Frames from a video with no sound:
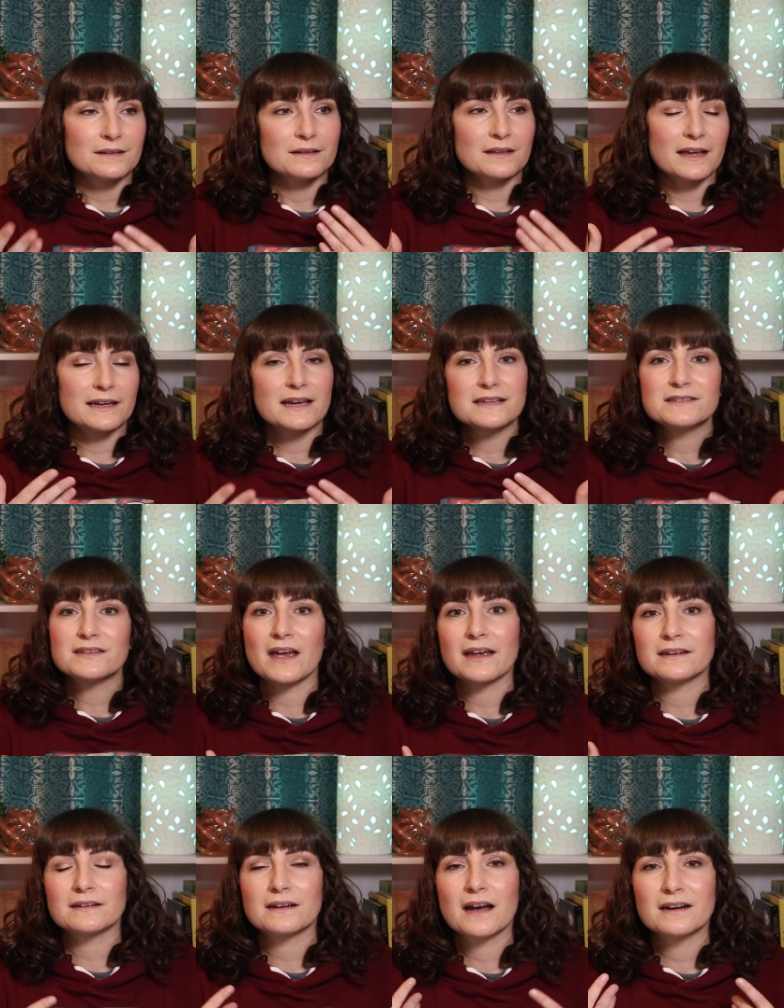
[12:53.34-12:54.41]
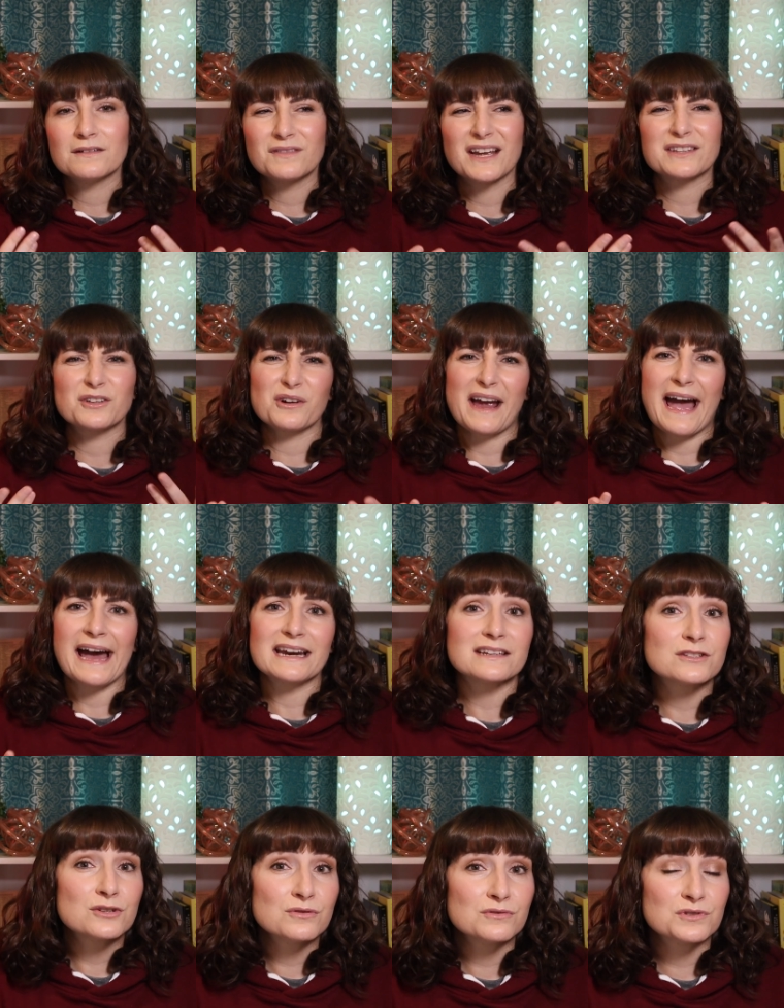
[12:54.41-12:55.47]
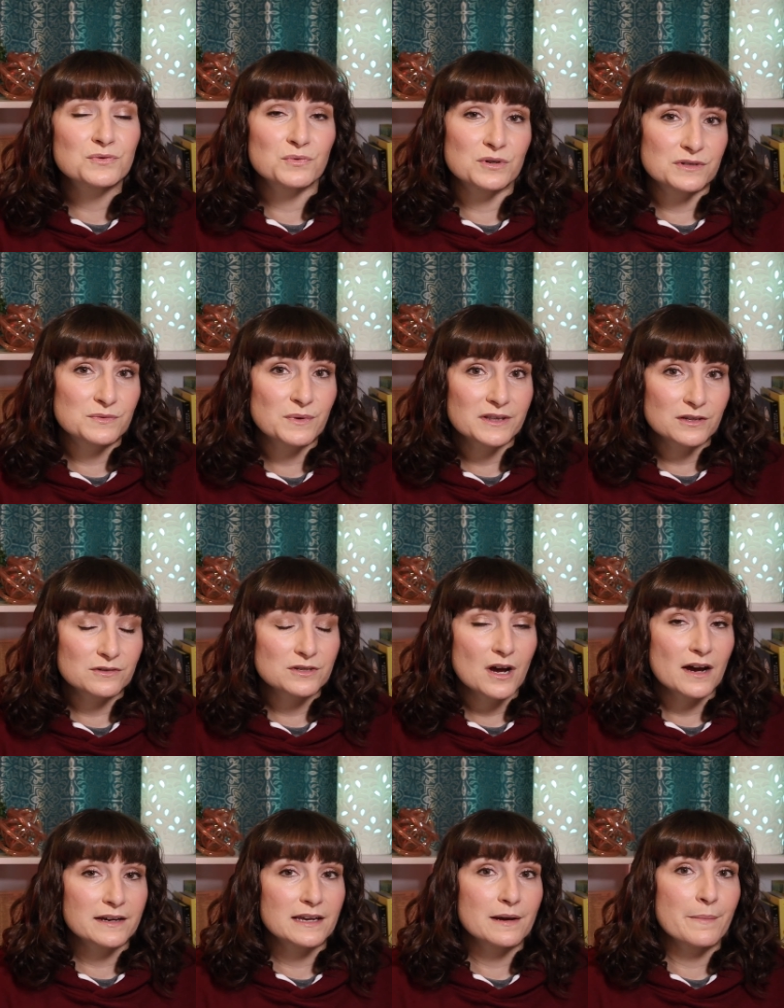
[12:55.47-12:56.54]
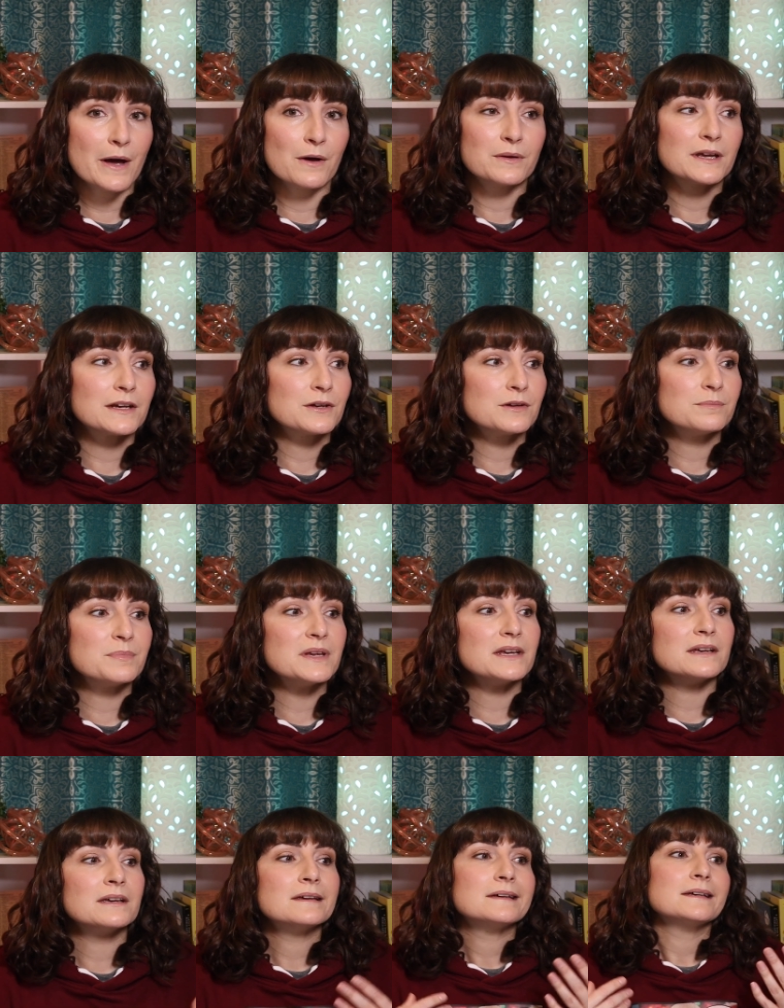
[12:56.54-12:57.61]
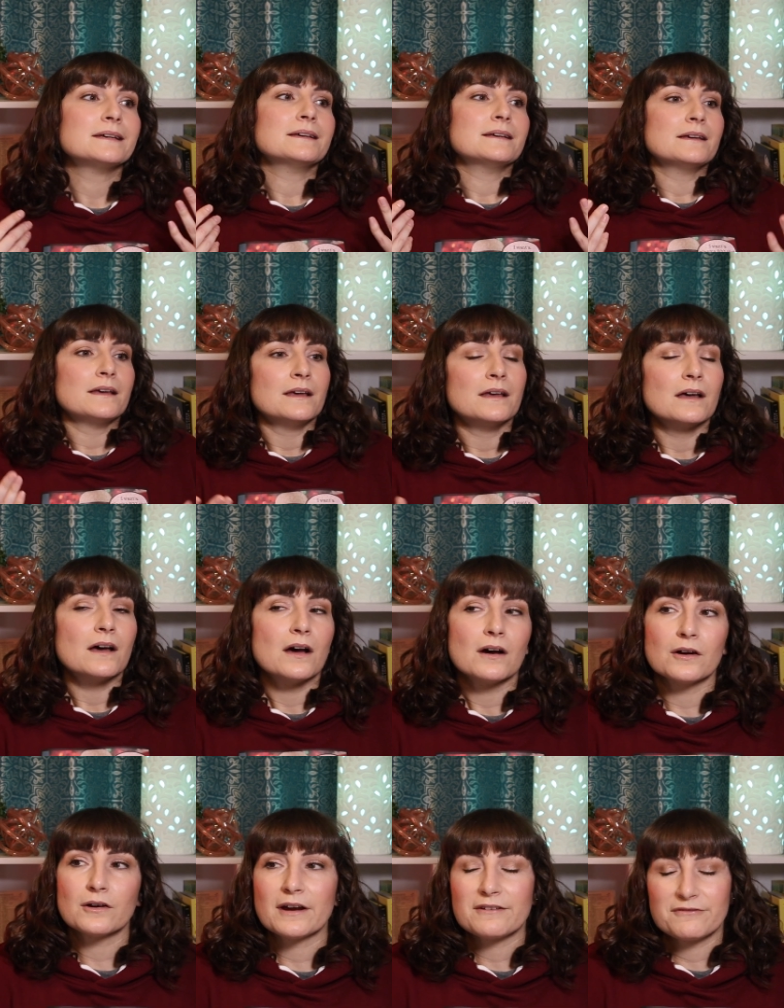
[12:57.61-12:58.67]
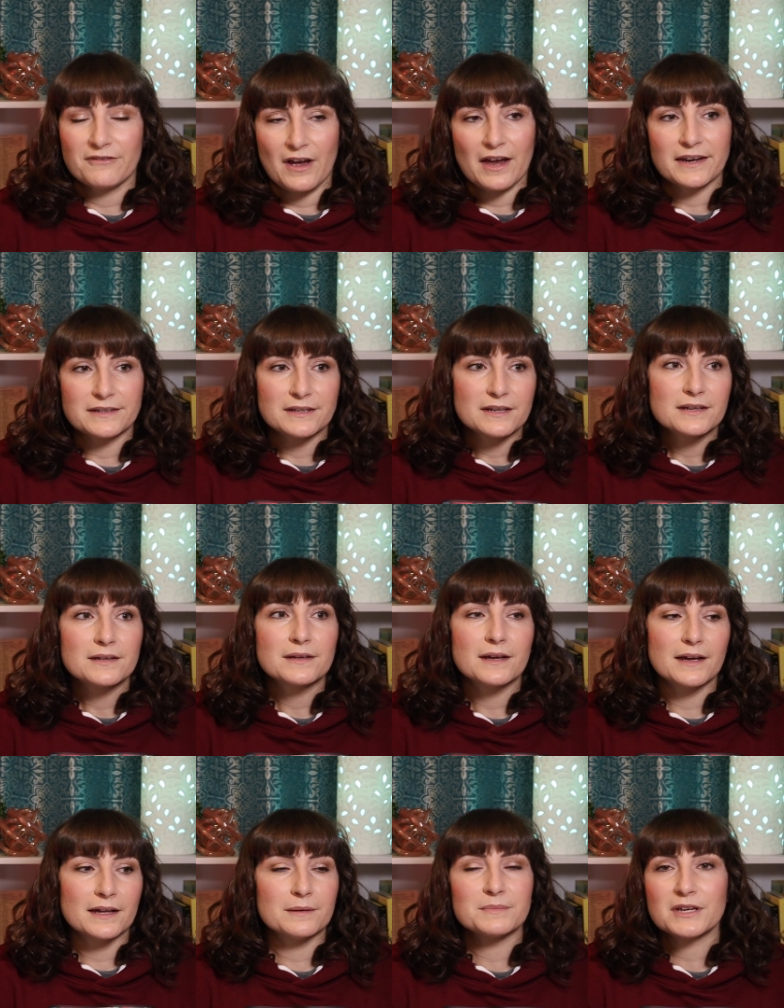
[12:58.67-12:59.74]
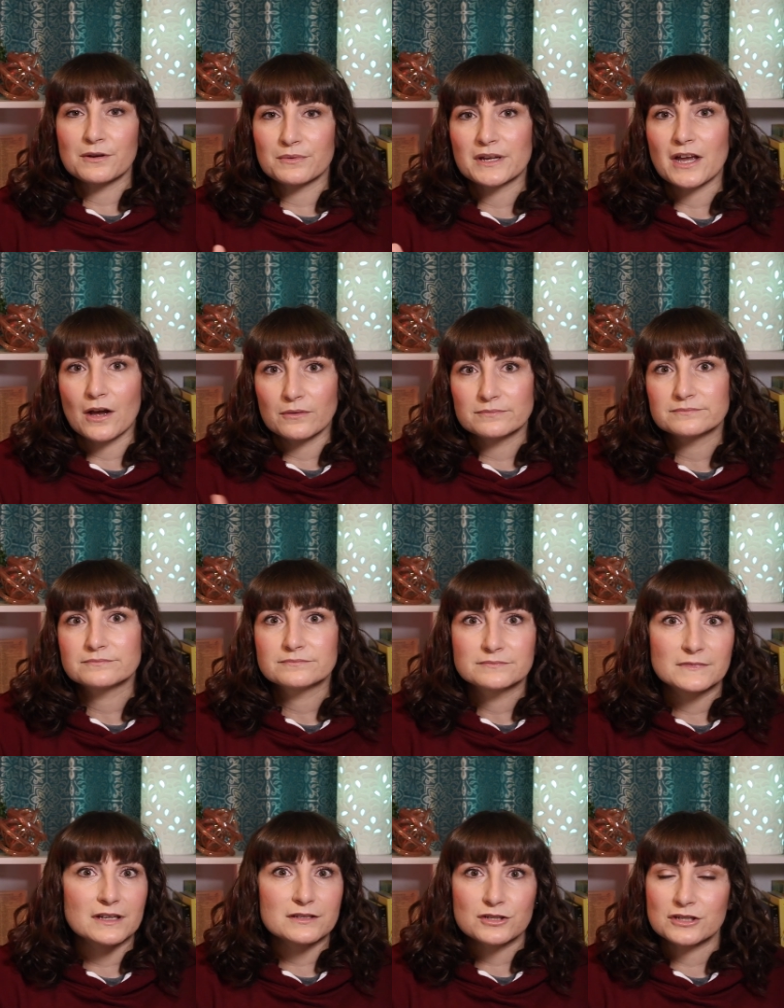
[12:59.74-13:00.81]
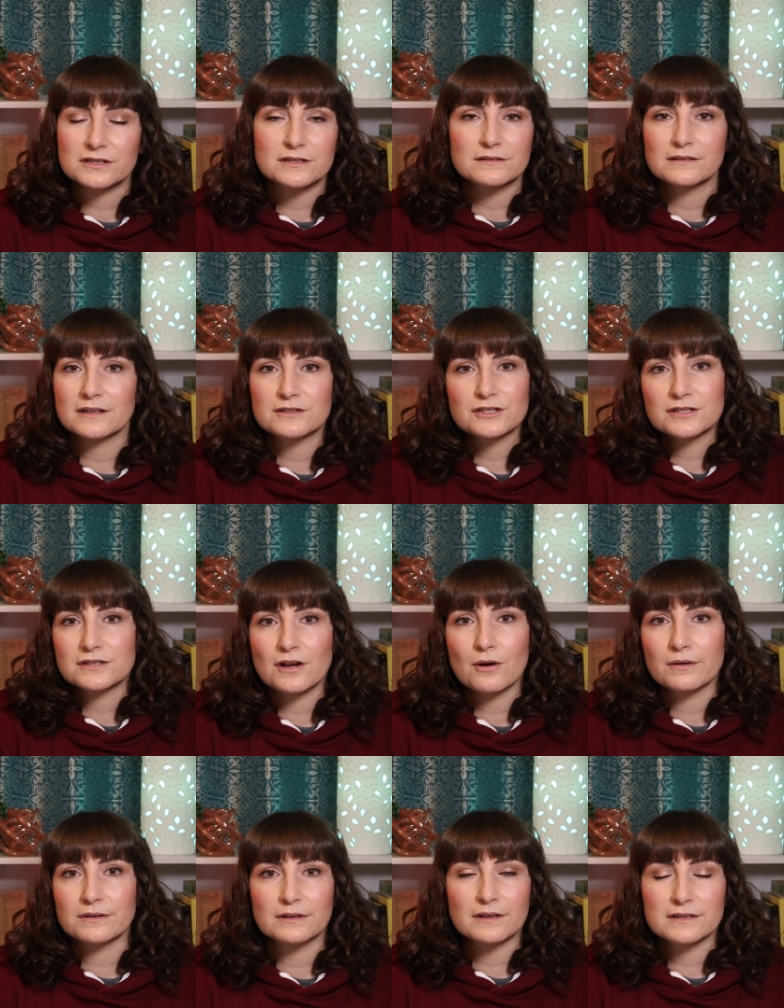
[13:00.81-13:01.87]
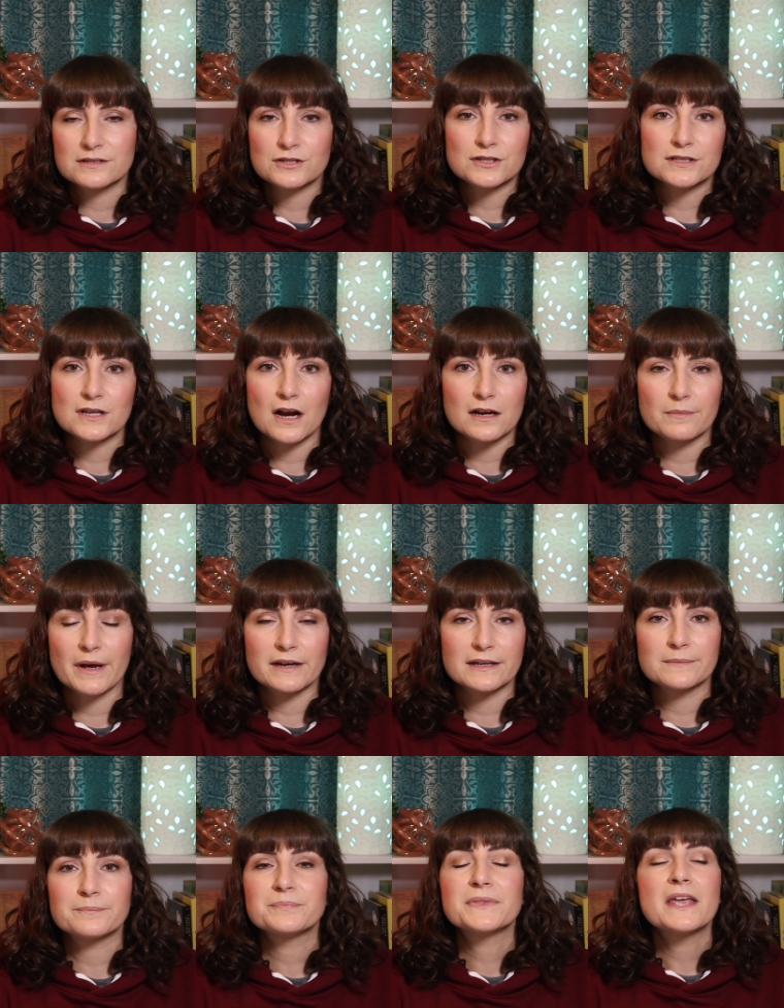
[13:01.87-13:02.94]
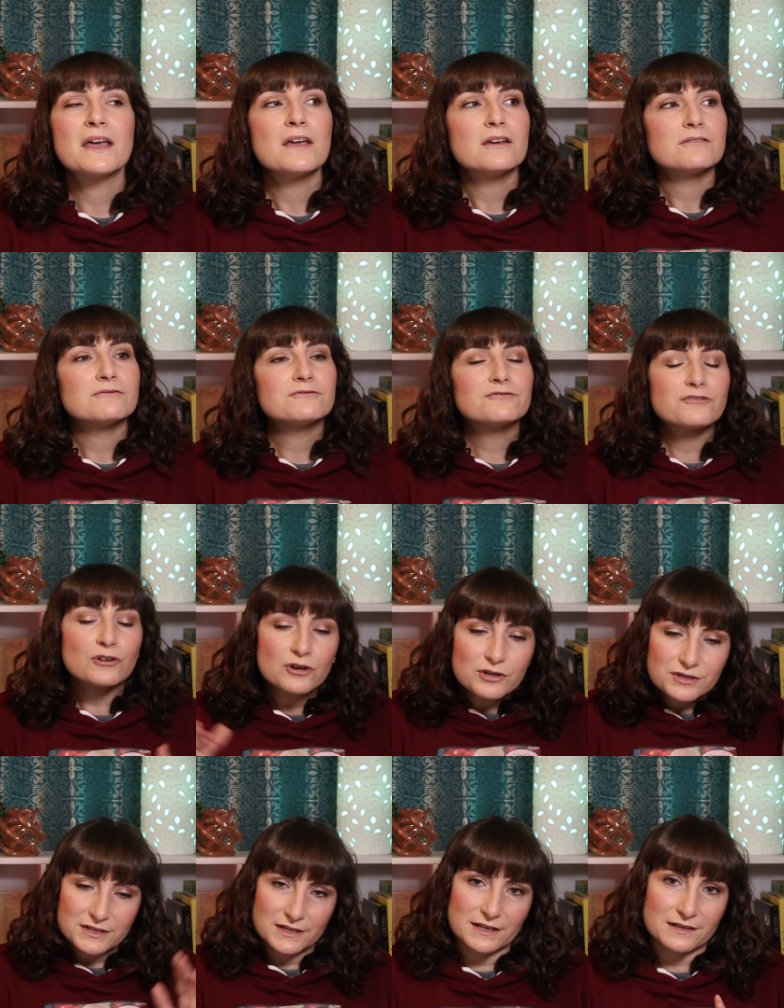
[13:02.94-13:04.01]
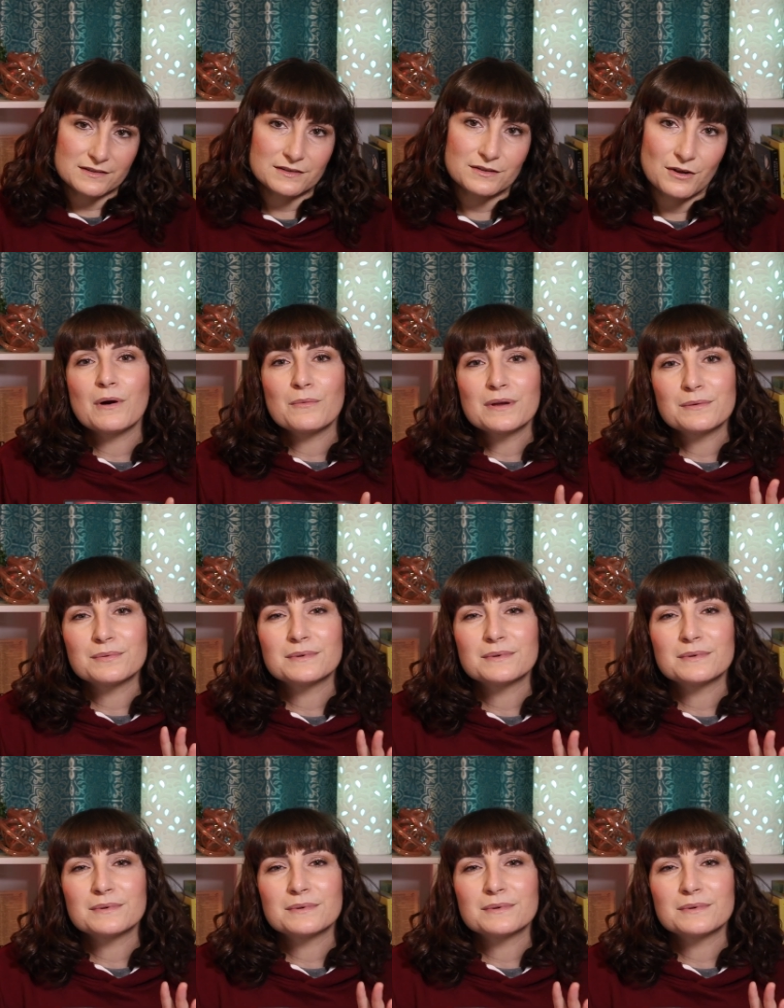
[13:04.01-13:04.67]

like I said, kind of like their attitude towards what they're talking about. It could be, all right, fine, here we go. Let's just go and let's just talk about it. Versus what we